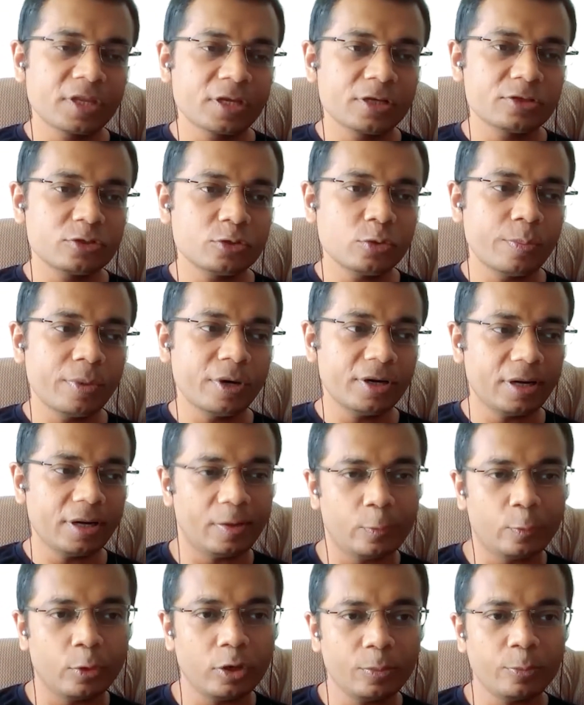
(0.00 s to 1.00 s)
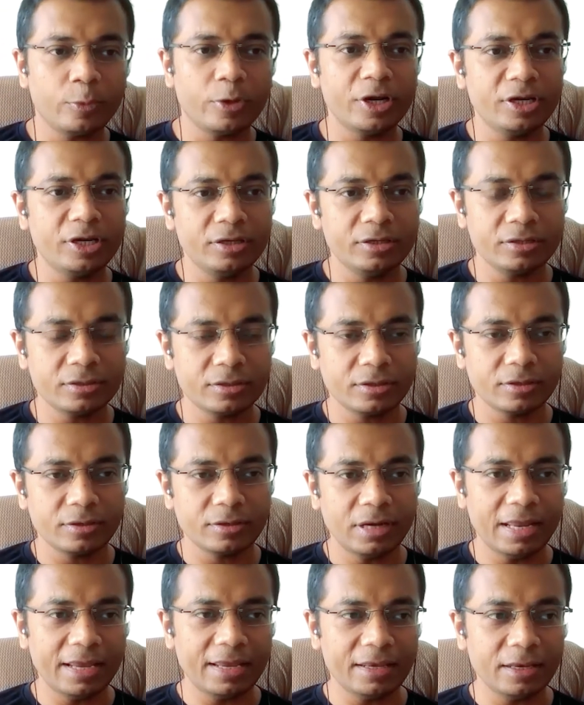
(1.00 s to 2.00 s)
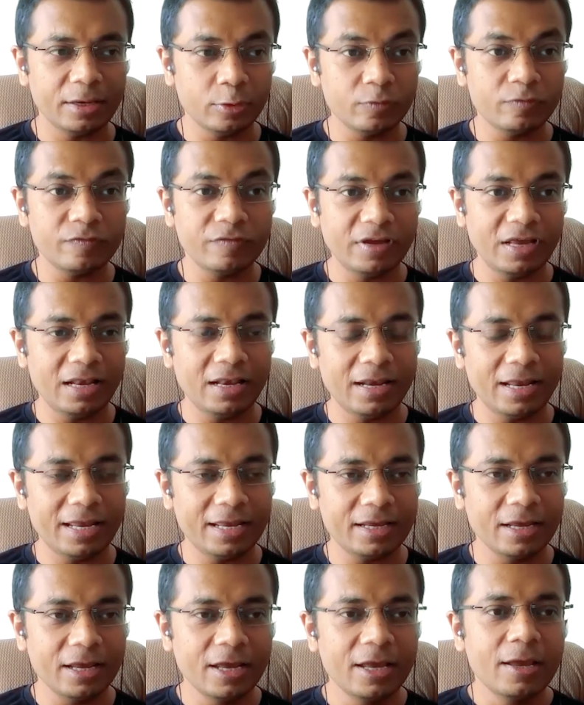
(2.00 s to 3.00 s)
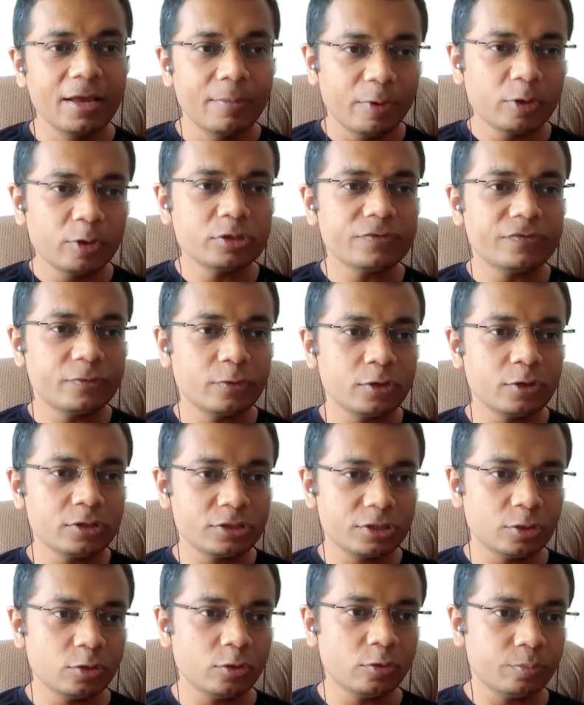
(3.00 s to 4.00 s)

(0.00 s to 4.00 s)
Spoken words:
So, but at what point, like, do you feel like, because of course,